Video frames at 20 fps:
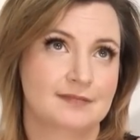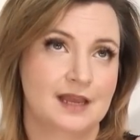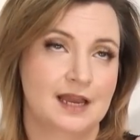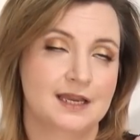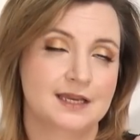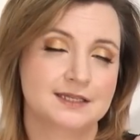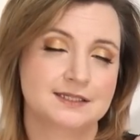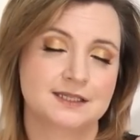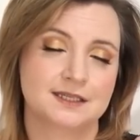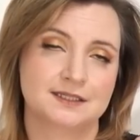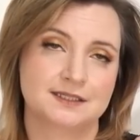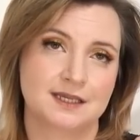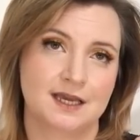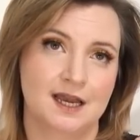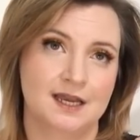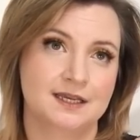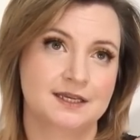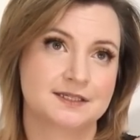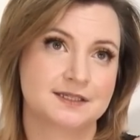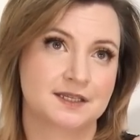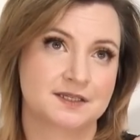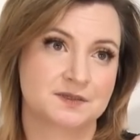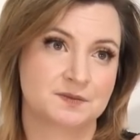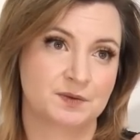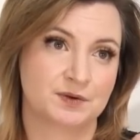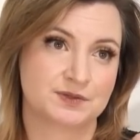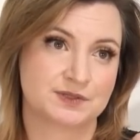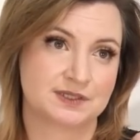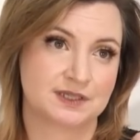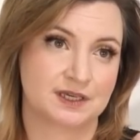I guess that's I guess that's
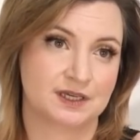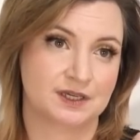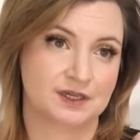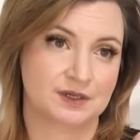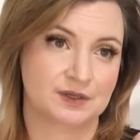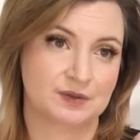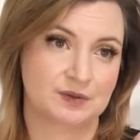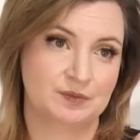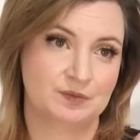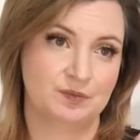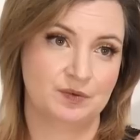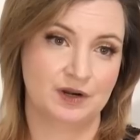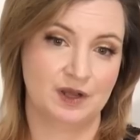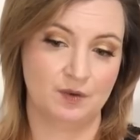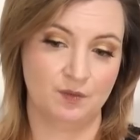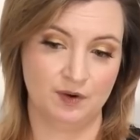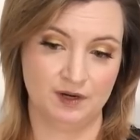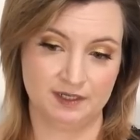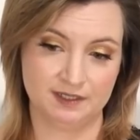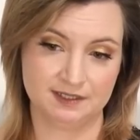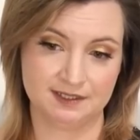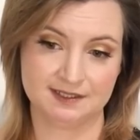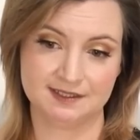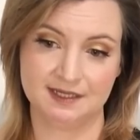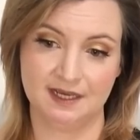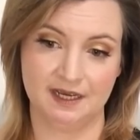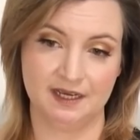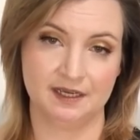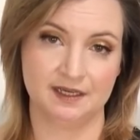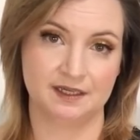mostly what I wanted to
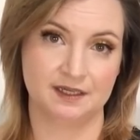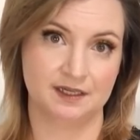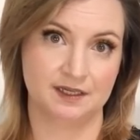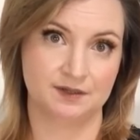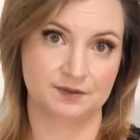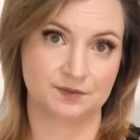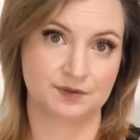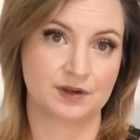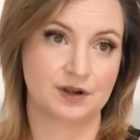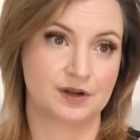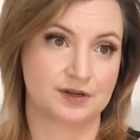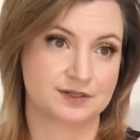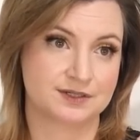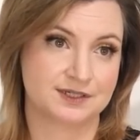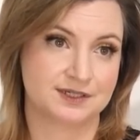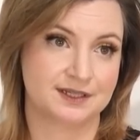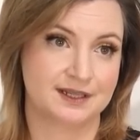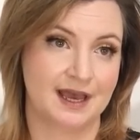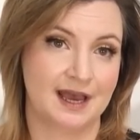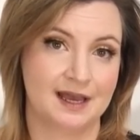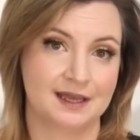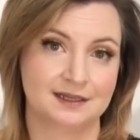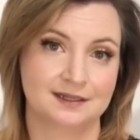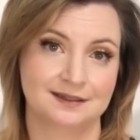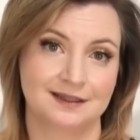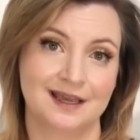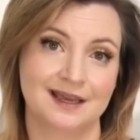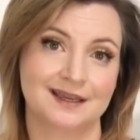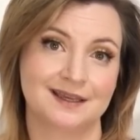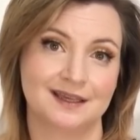say in regards to
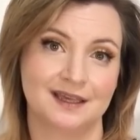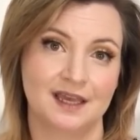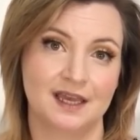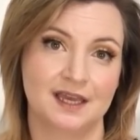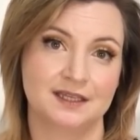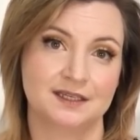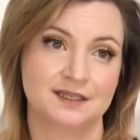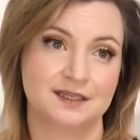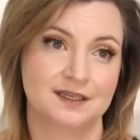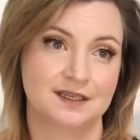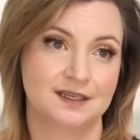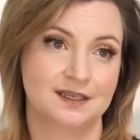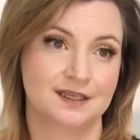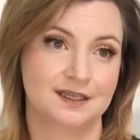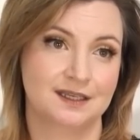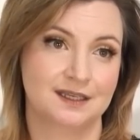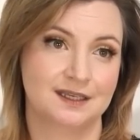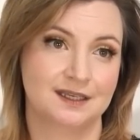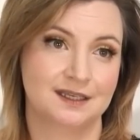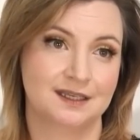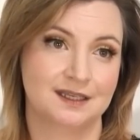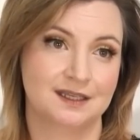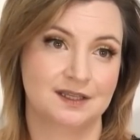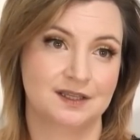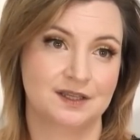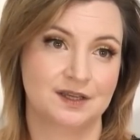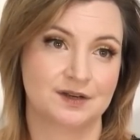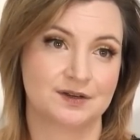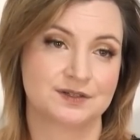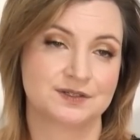that like it
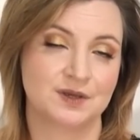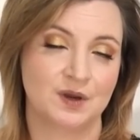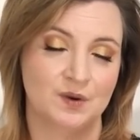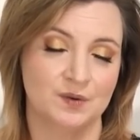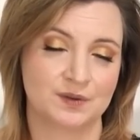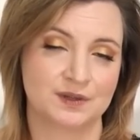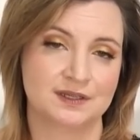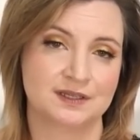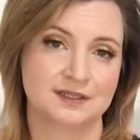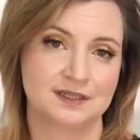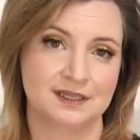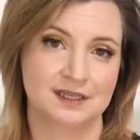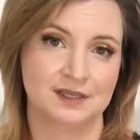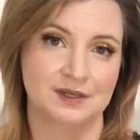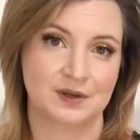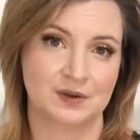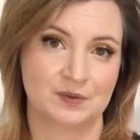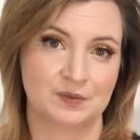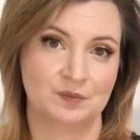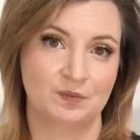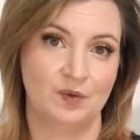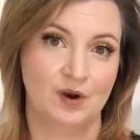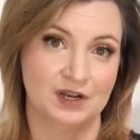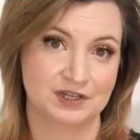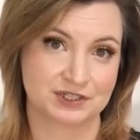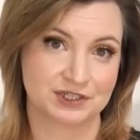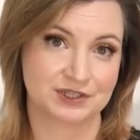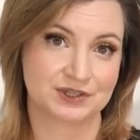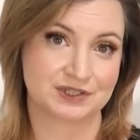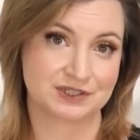there is always you know
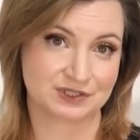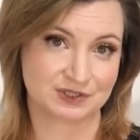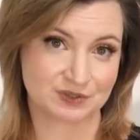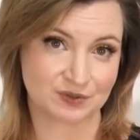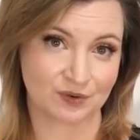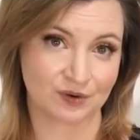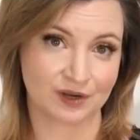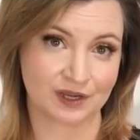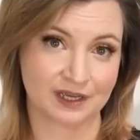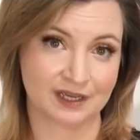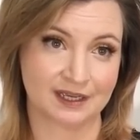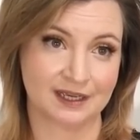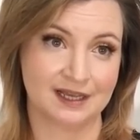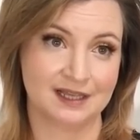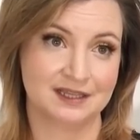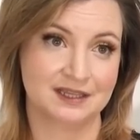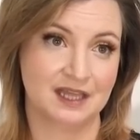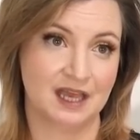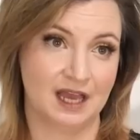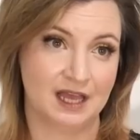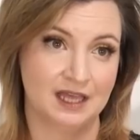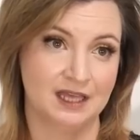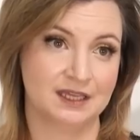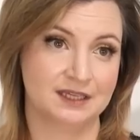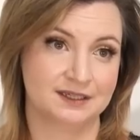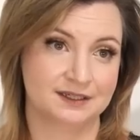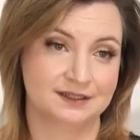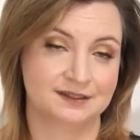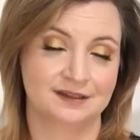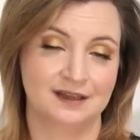watching this story
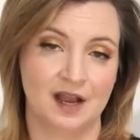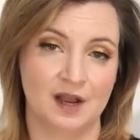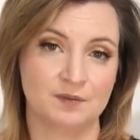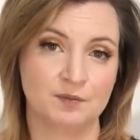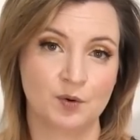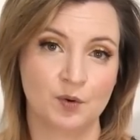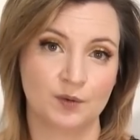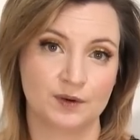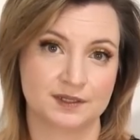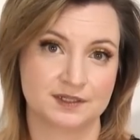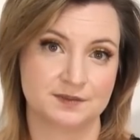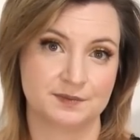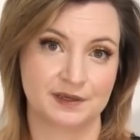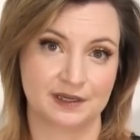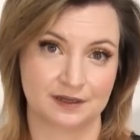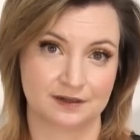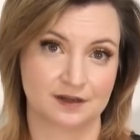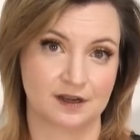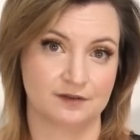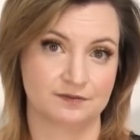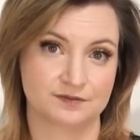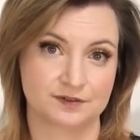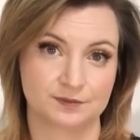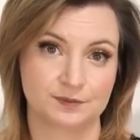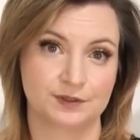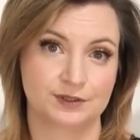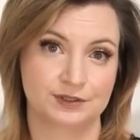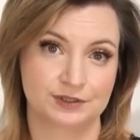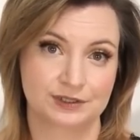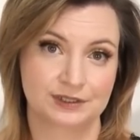I'm going to be
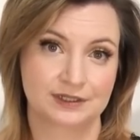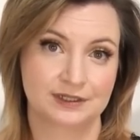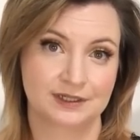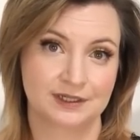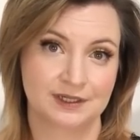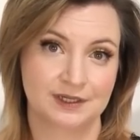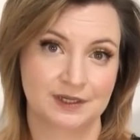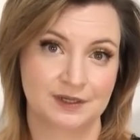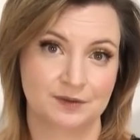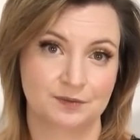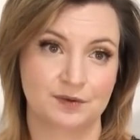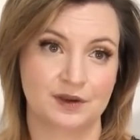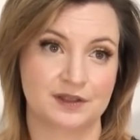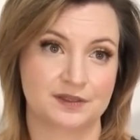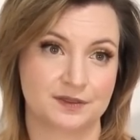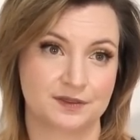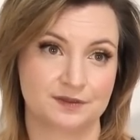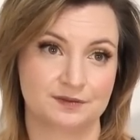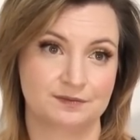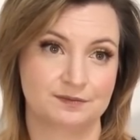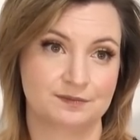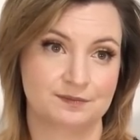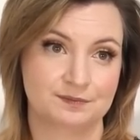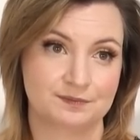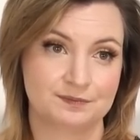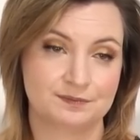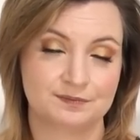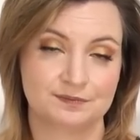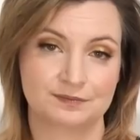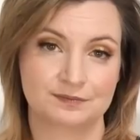uncomfortable with
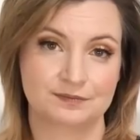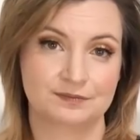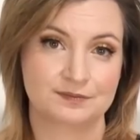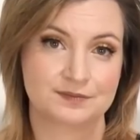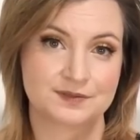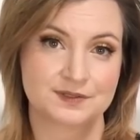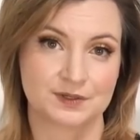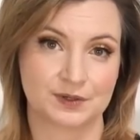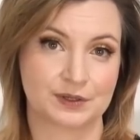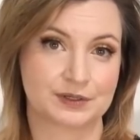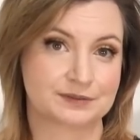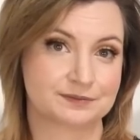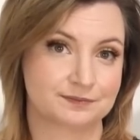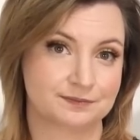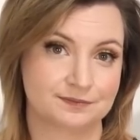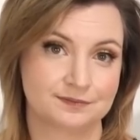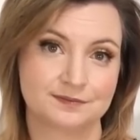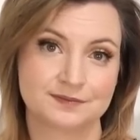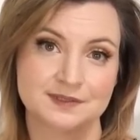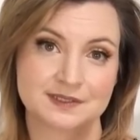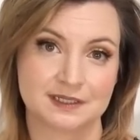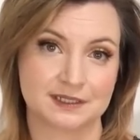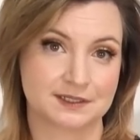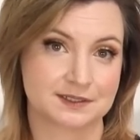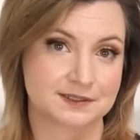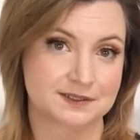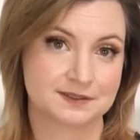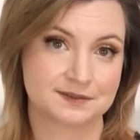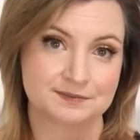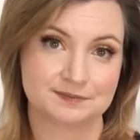certain
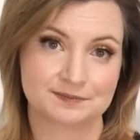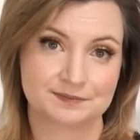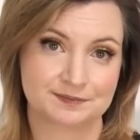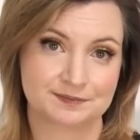scenes